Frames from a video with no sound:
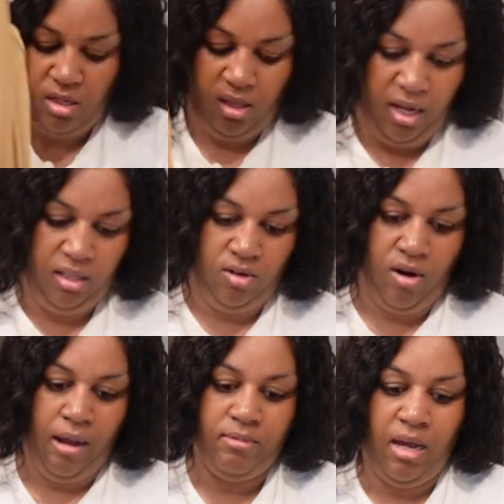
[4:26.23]
like a little
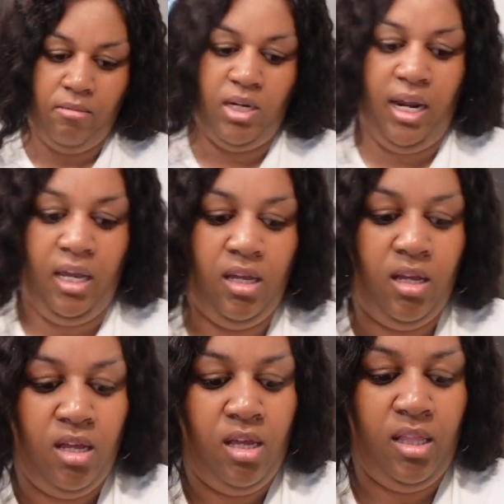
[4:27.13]
crop top jacket.
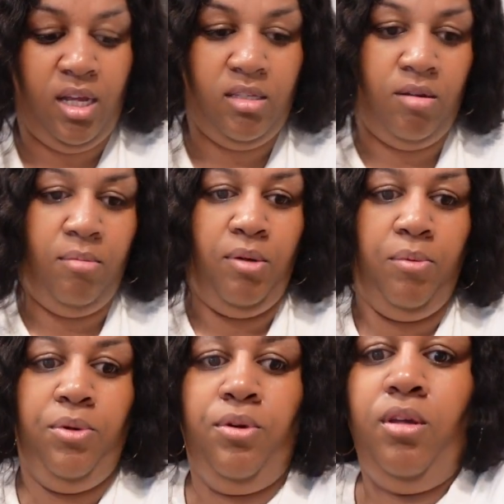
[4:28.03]
That's gonna be
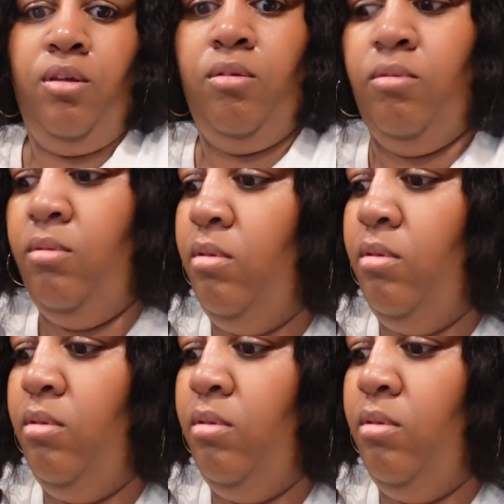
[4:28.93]
real cute.